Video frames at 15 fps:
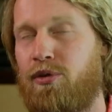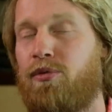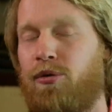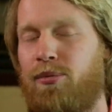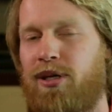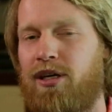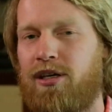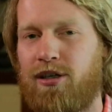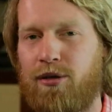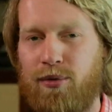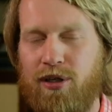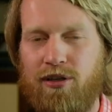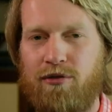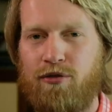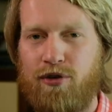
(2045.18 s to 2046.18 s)
we will be
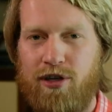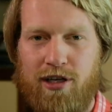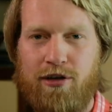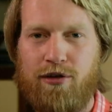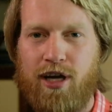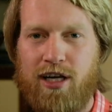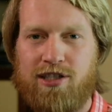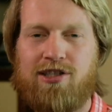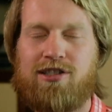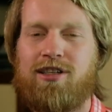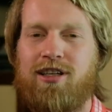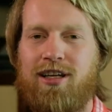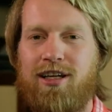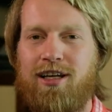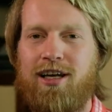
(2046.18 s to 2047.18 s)
here with 3 new
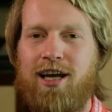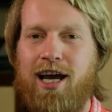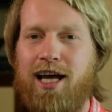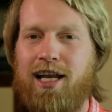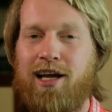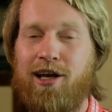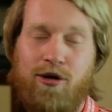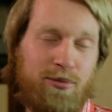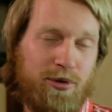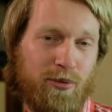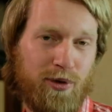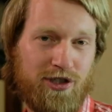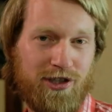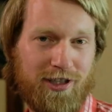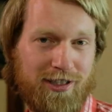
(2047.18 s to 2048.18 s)
guests. And I hope
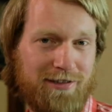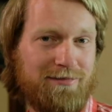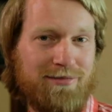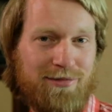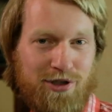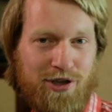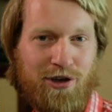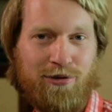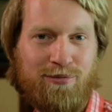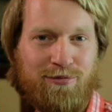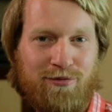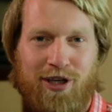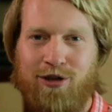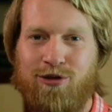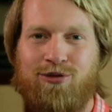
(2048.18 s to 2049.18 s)
you watch again. So
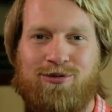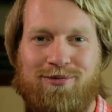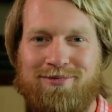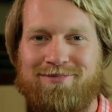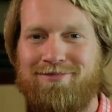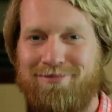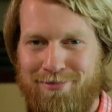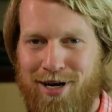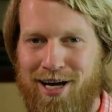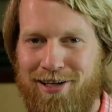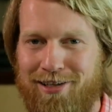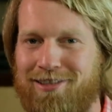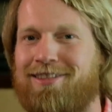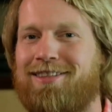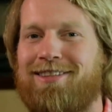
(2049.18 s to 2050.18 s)
thank you.
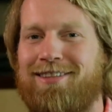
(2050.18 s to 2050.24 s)
Bye.